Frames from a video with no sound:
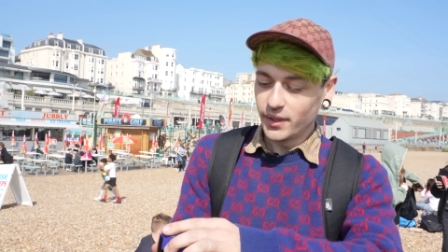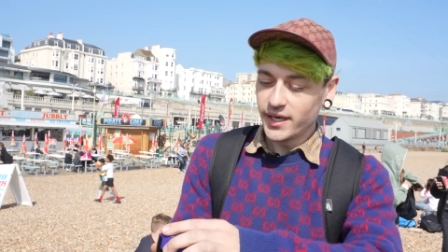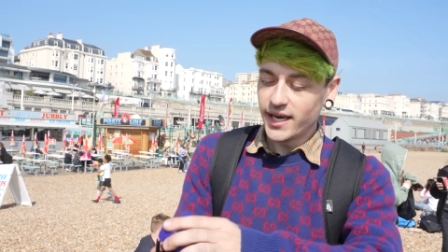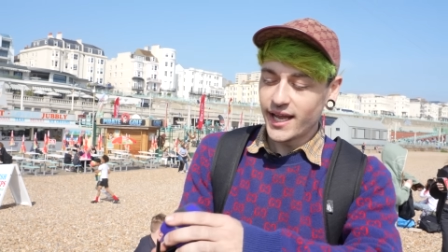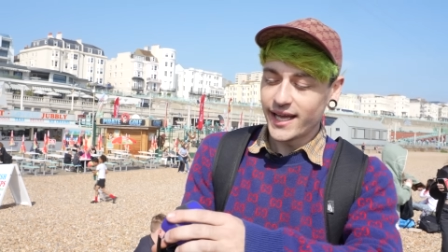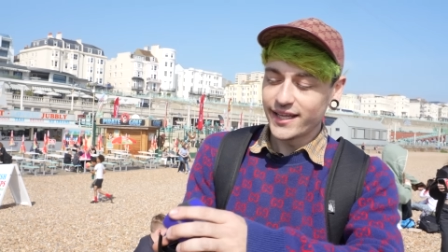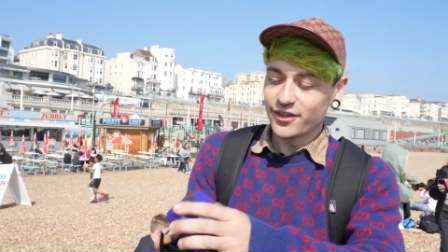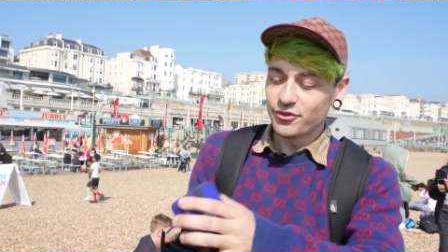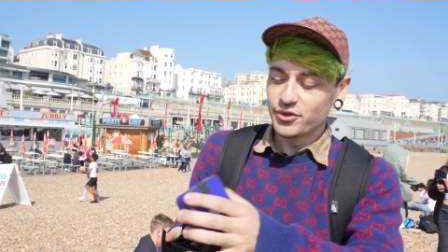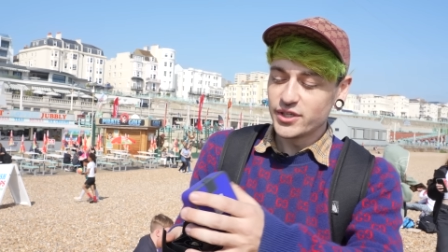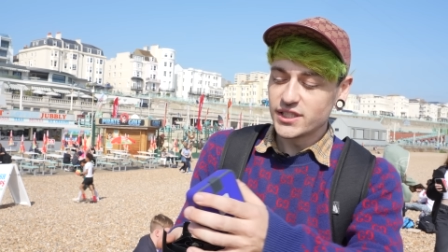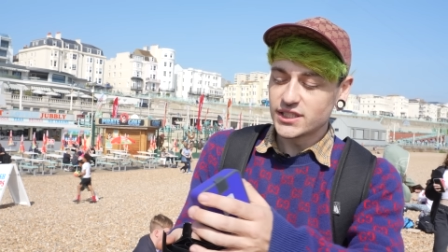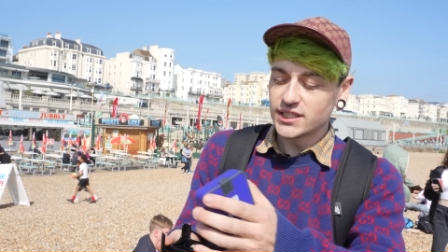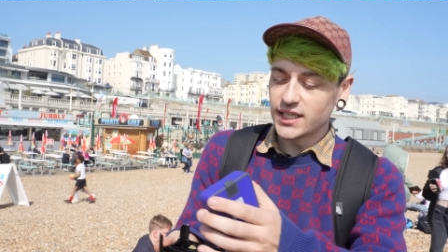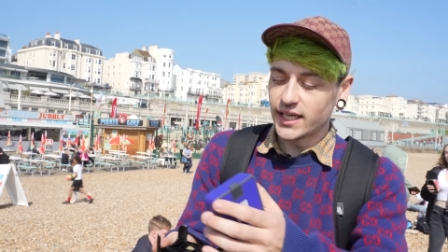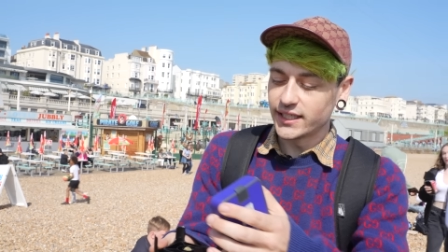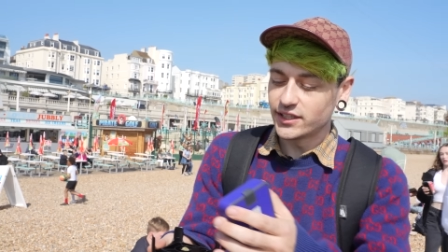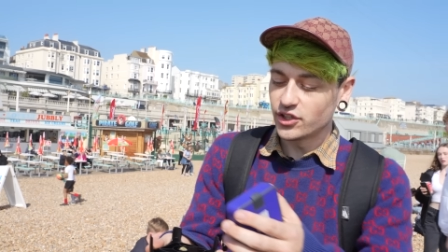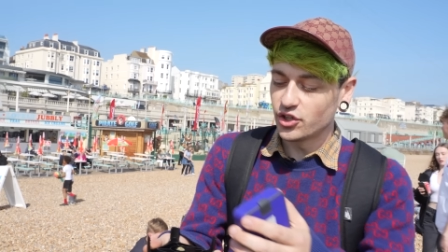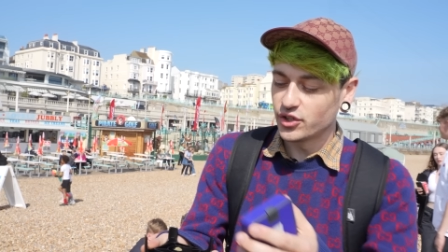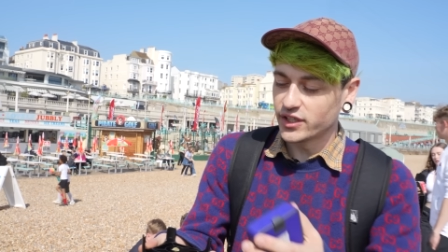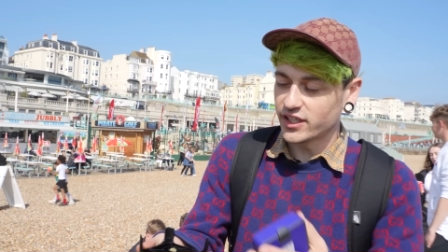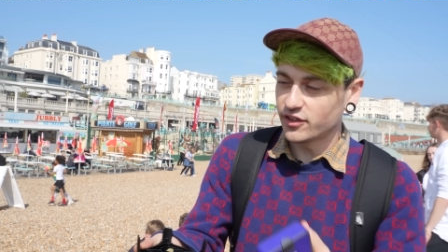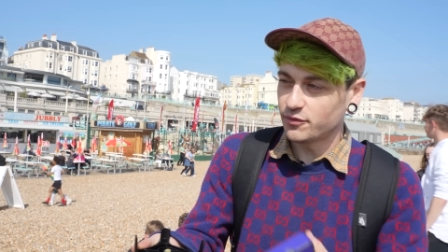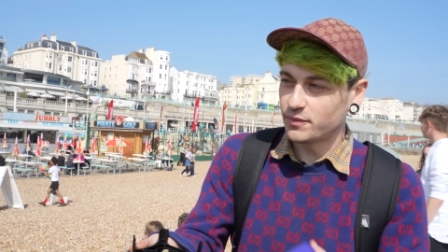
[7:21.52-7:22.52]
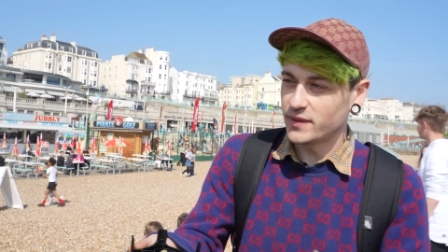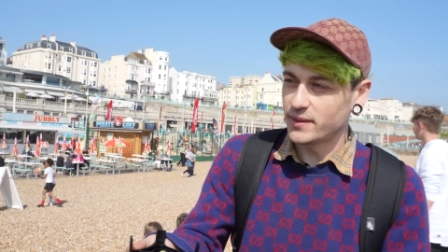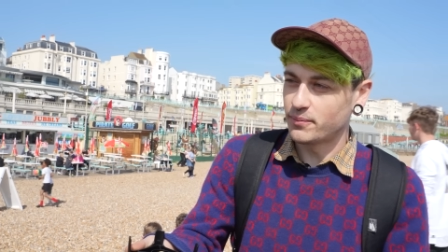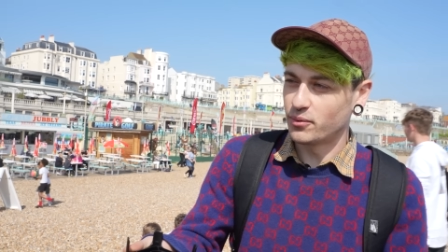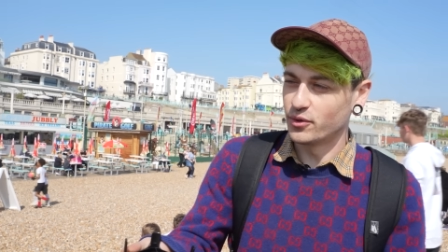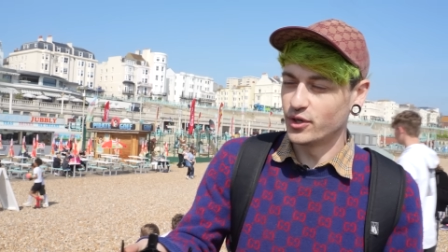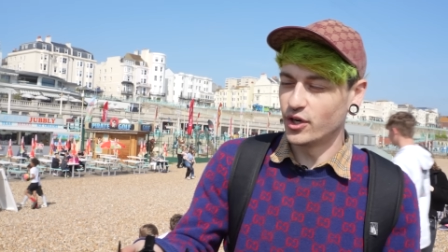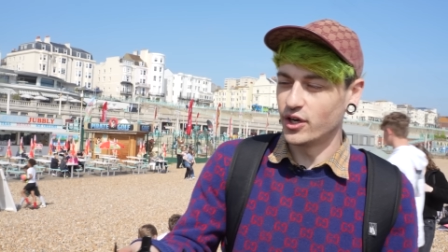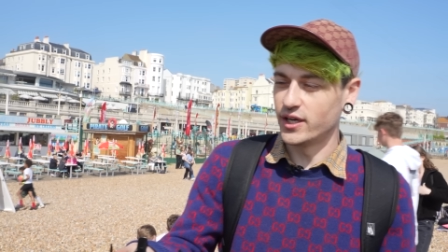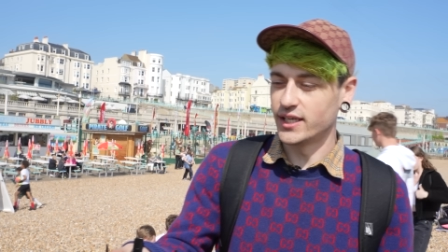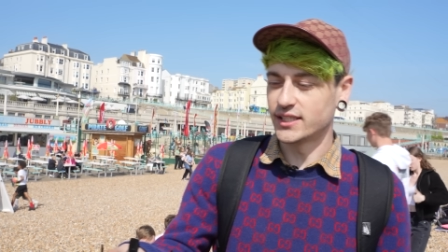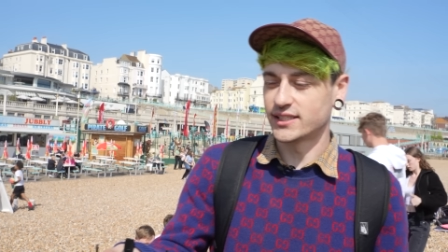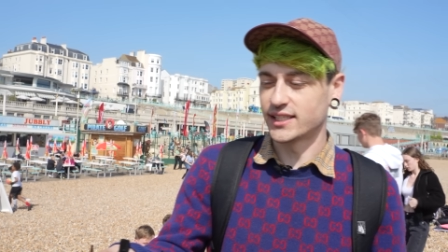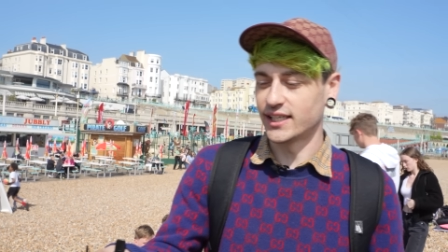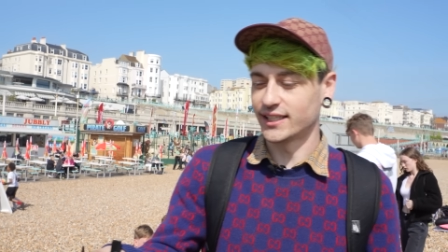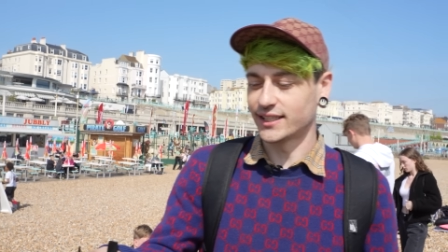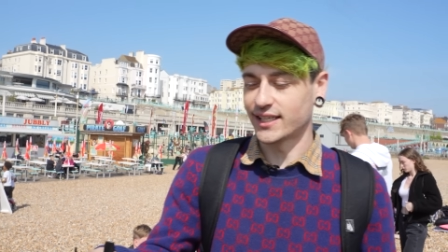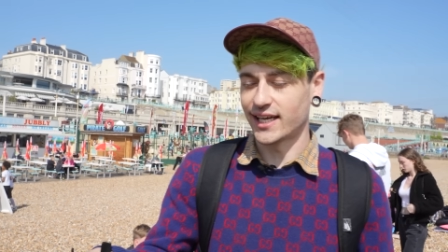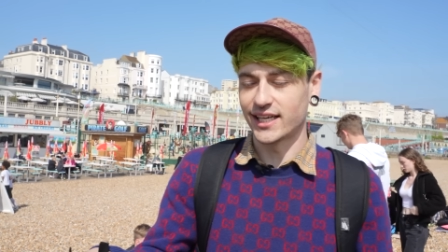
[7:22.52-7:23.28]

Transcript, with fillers: But no, the reason I don't give people notice like